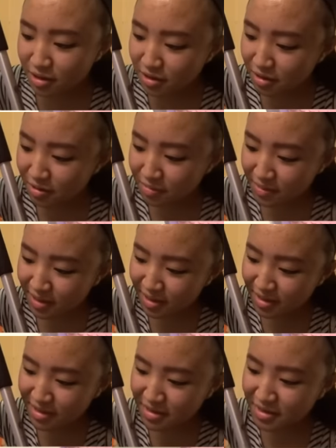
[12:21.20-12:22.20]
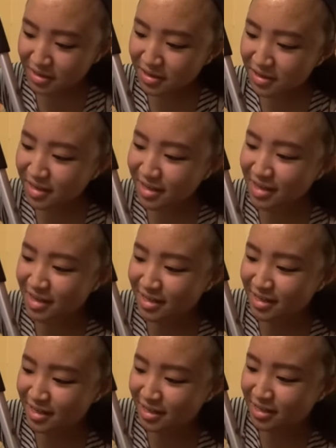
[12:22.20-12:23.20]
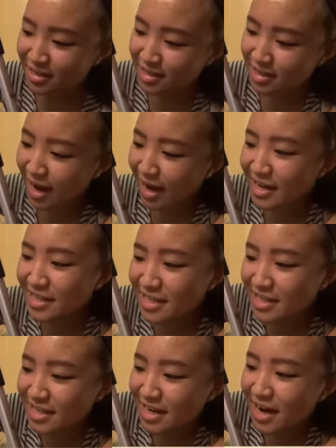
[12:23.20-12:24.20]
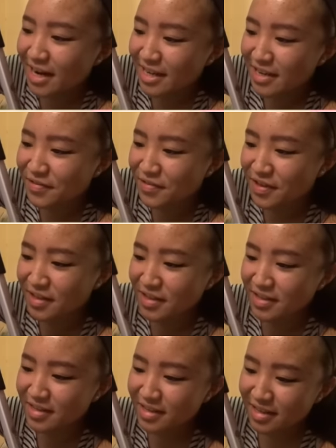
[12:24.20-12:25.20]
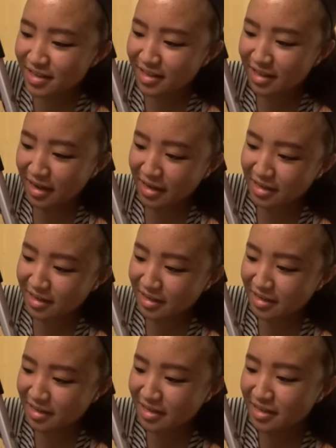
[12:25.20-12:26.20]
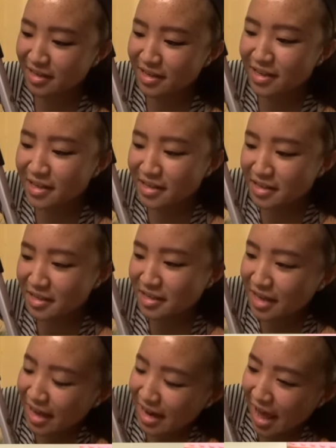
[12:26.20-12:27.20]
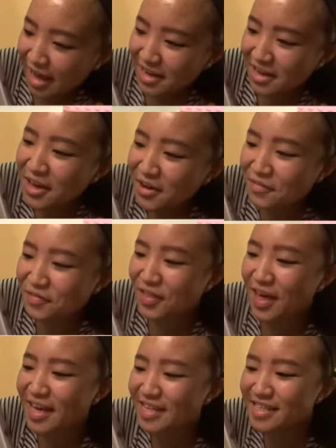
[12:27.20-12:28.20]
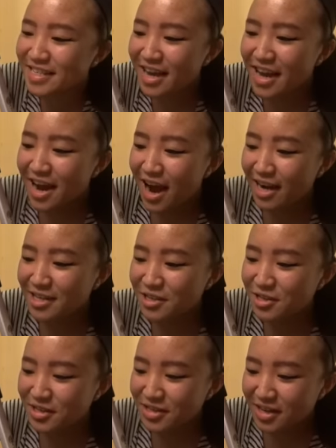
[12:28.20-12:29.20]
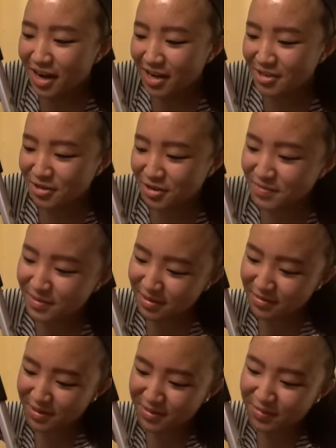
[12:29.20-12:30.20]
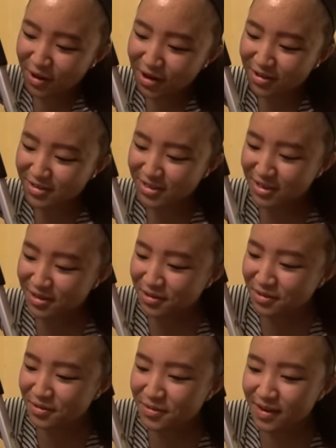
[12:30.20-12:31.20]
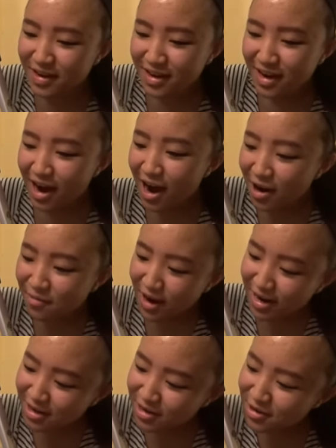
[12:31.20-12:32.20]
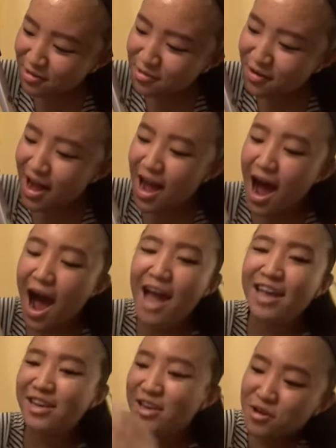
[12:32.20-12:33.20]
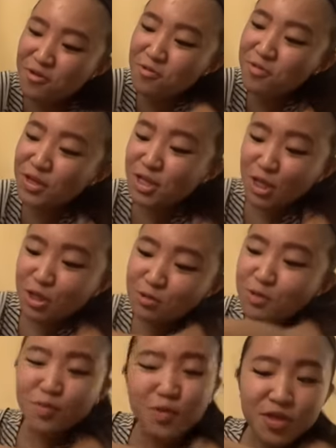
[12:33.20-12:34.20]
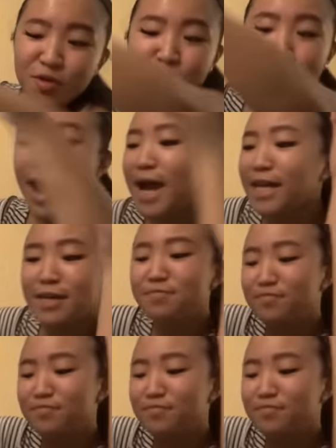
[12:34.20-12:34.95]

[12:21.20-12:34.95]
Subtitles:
Oh, my goodness. I did not even, like, get any of this. I drew him so small, too. I knew the shoes were the red.